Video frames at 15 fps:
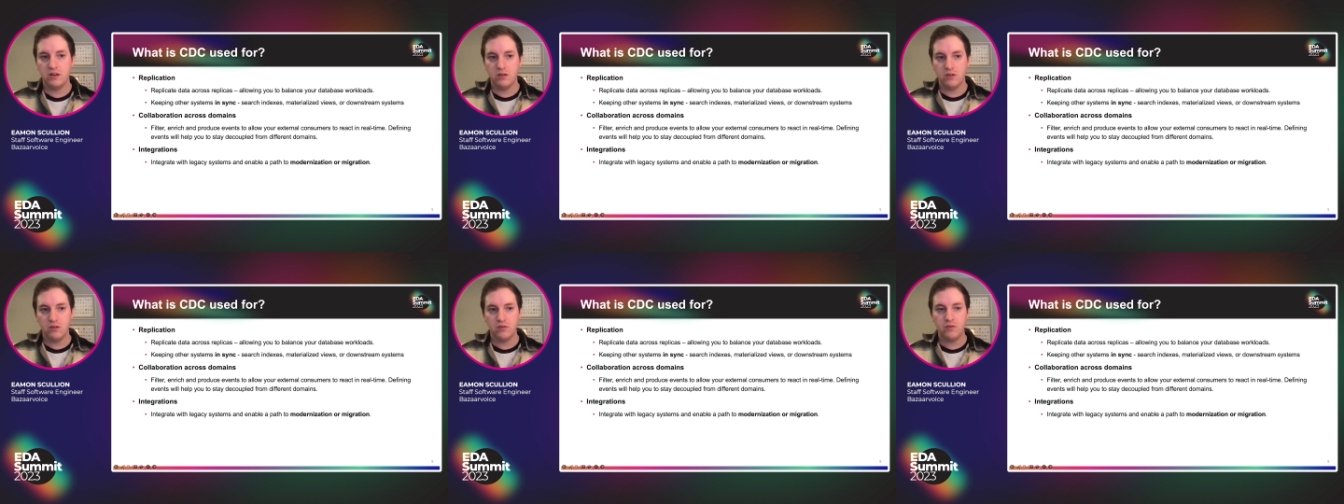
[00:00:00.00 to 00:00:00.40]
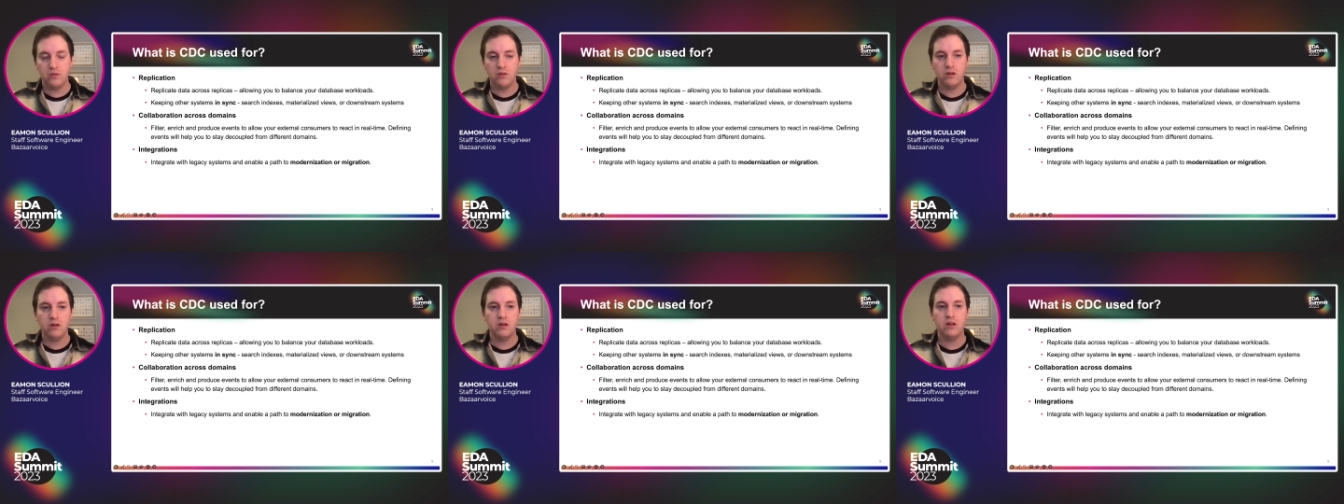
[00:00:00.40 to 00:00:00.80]
used
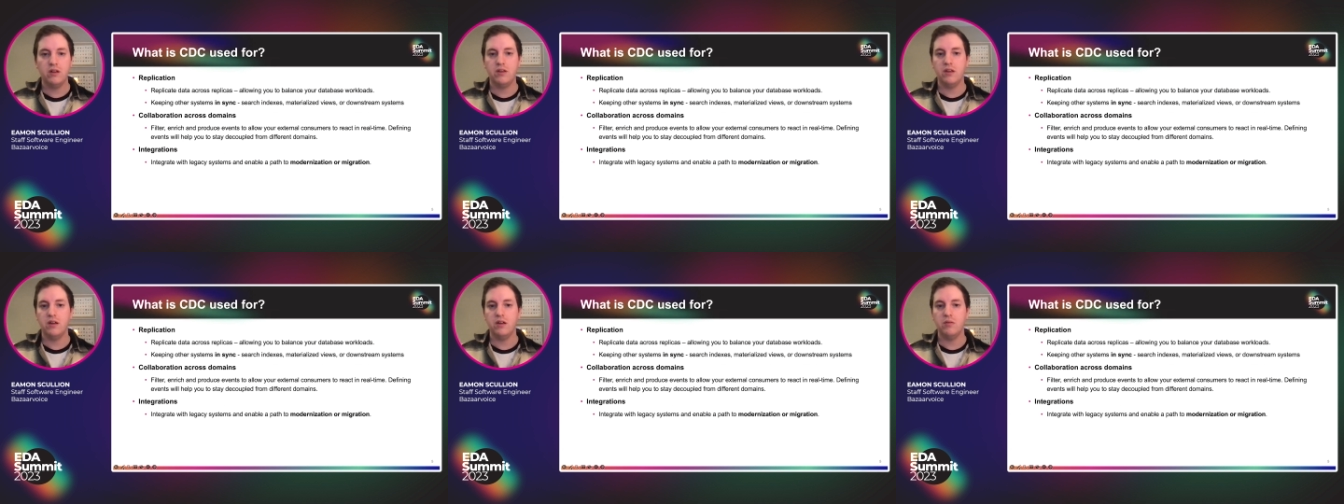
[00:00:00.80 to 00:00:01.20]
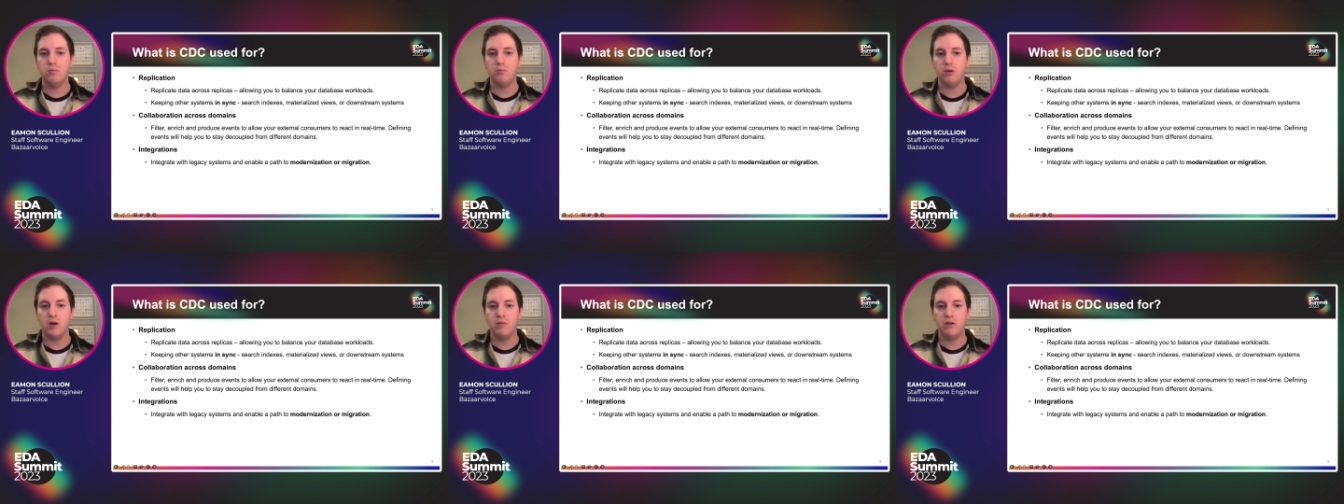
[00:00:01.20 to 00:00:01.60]
for? The
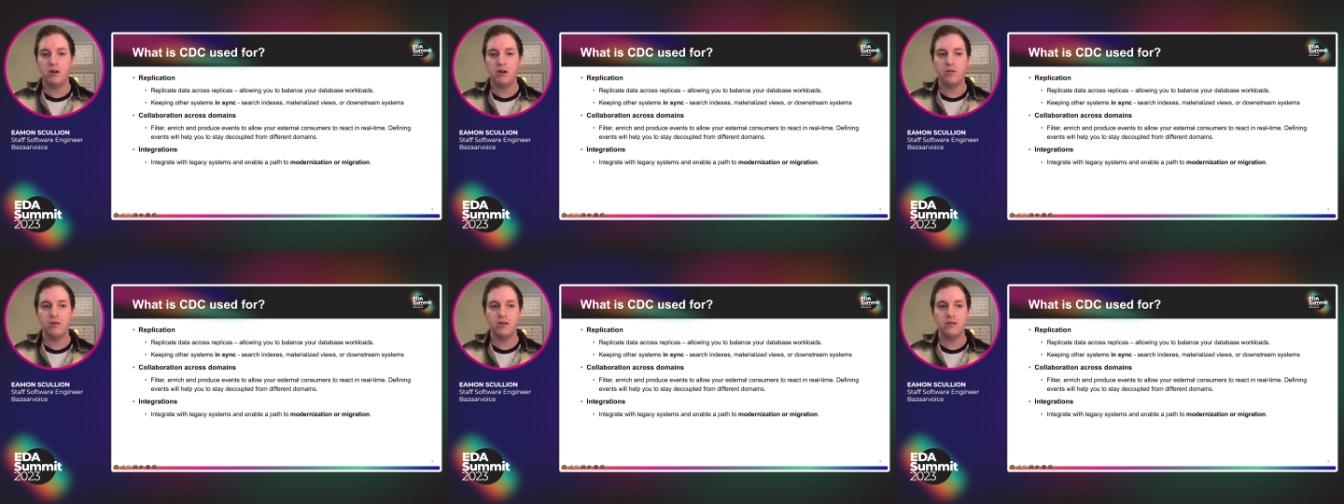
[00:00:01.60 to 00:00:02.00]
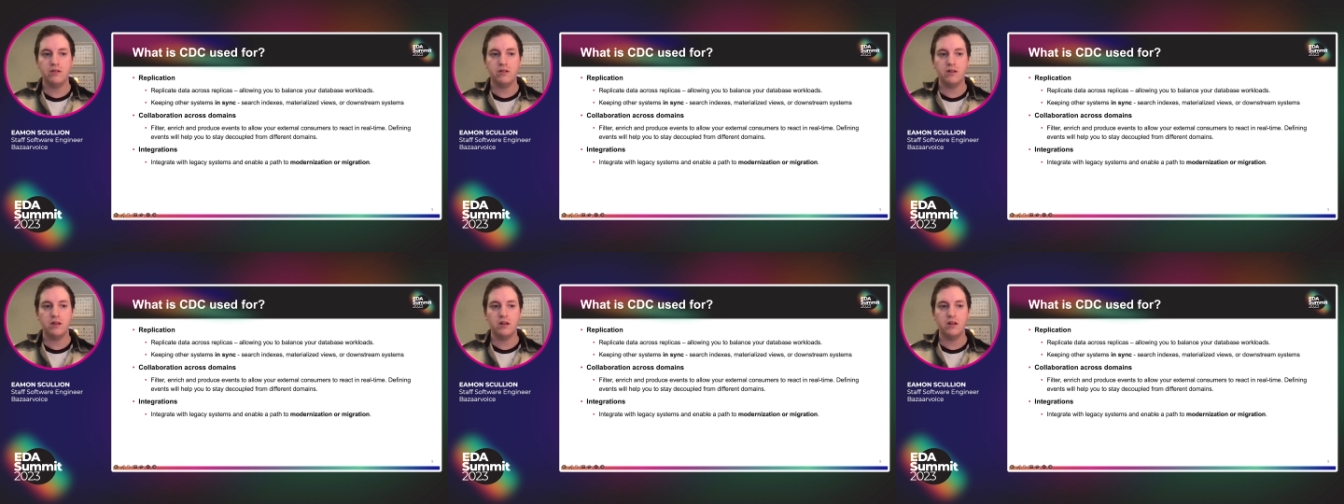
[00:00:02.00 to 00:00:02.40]
primary
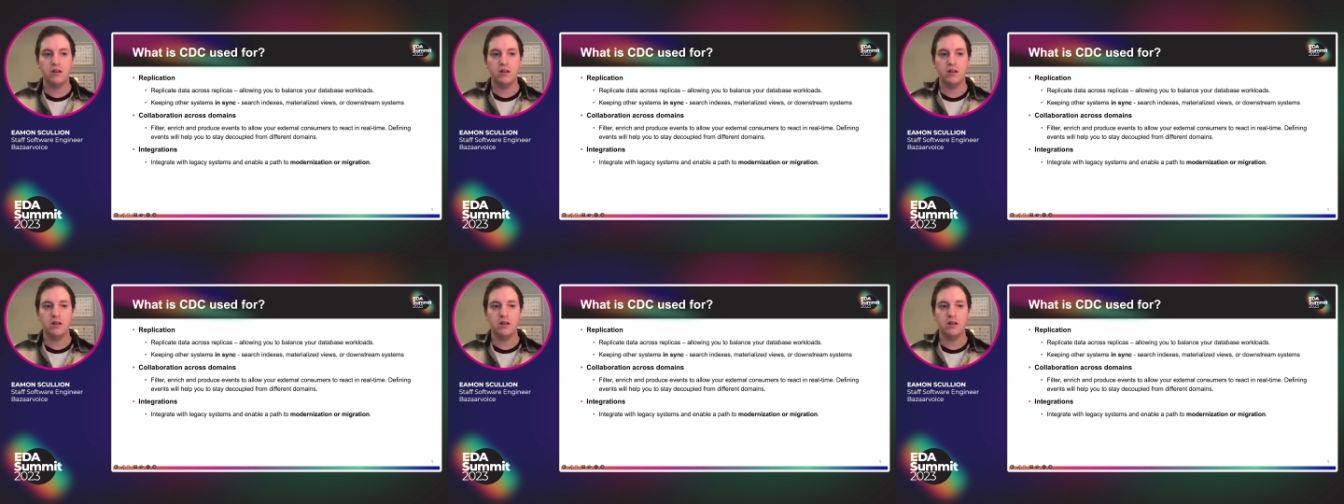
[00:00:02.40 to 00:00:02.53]
reason